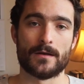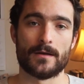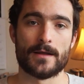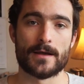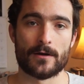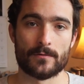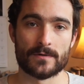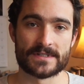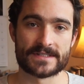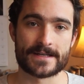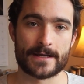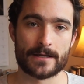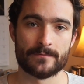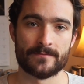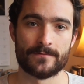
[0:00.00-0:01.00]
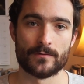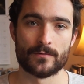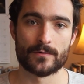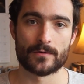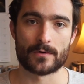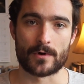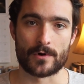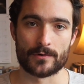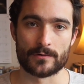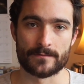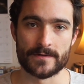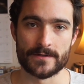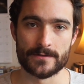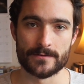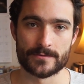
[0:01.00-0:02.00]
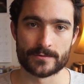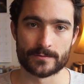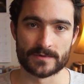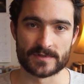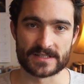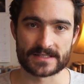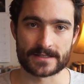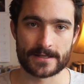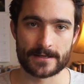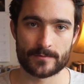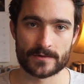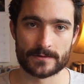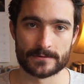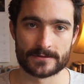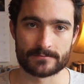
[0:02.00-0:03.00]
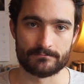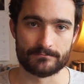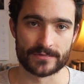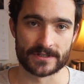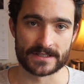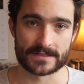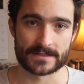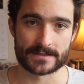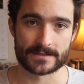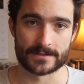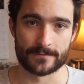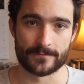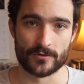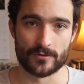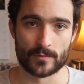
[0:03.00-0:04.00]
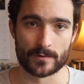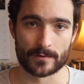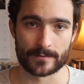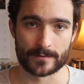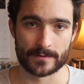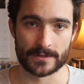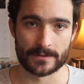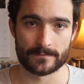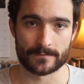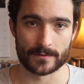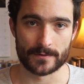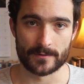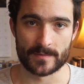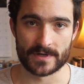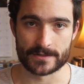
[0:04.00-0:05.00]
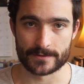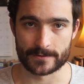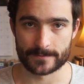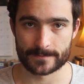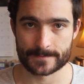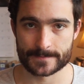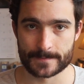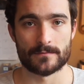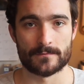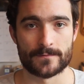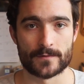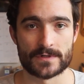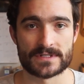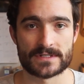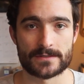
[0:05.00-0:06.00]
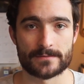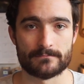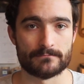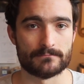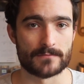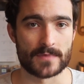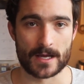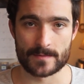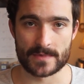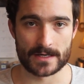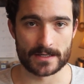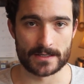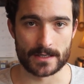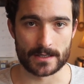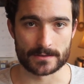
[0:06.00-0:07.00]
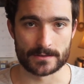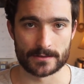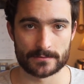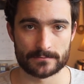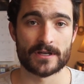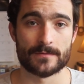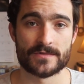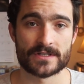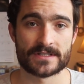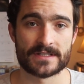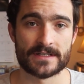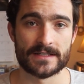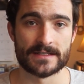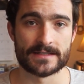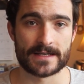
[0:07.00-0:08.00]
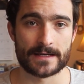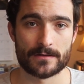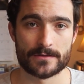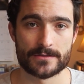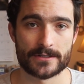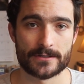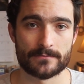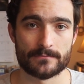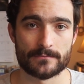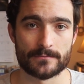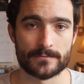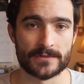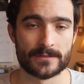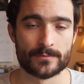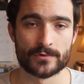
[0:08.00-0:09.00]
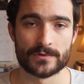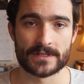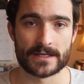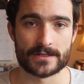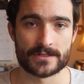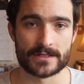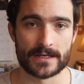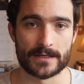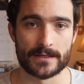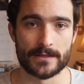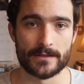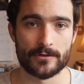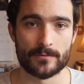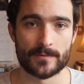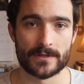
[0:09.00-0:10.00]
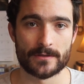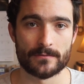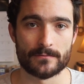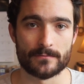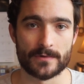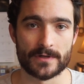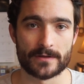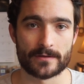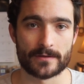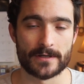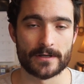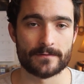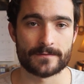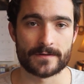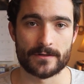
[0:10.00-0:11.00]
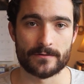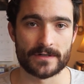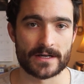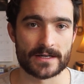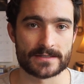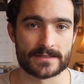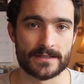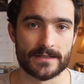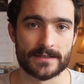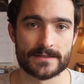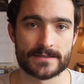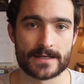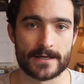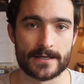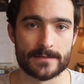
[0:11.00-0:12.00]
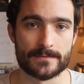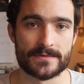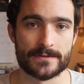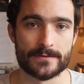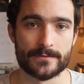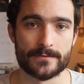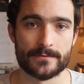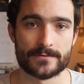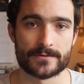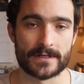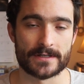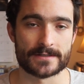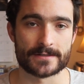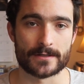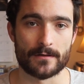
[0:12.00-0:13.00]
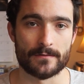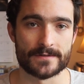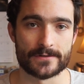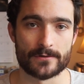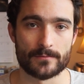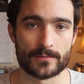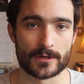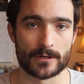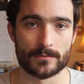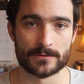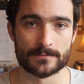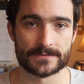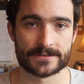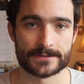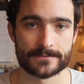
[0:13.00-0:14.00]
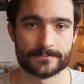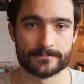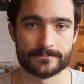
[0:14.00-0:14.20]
Now it's time for all of the usual disclaimers, plus a few more thrown in for good measure. First, I'm not a doctor. I'm just an intelligent, liberally educated human with enough curiosity and time to try to solve his own problems.